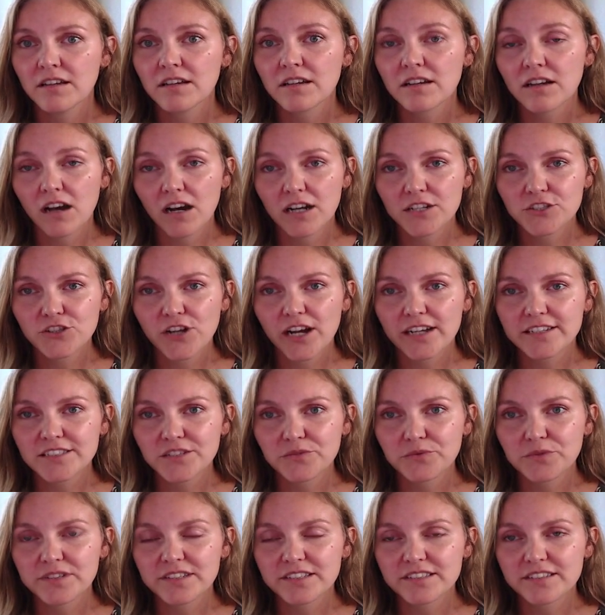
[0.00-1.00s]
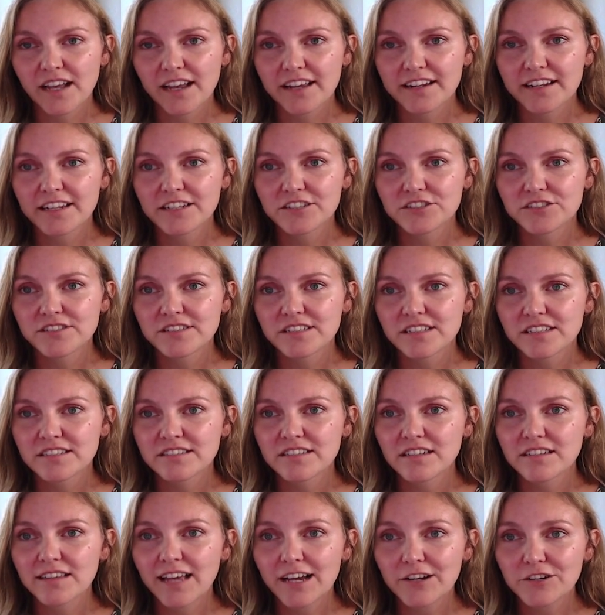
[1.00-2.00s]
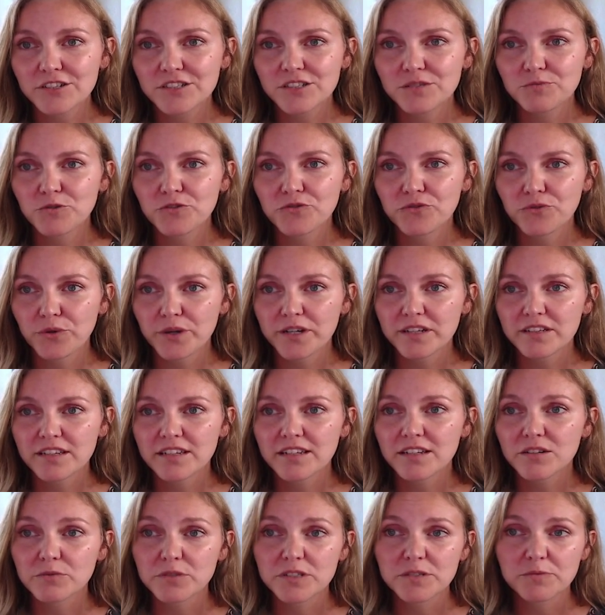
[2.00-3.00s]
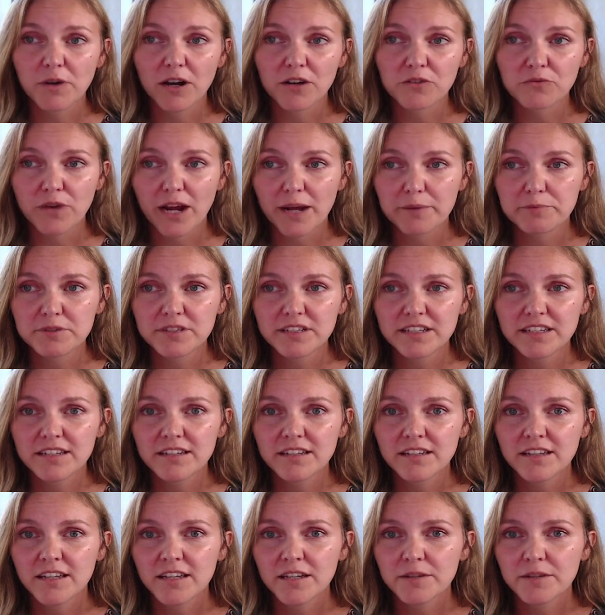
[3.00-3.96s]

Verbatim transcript: Contracting with design agencies allowed us to move quickly and respond rapidly,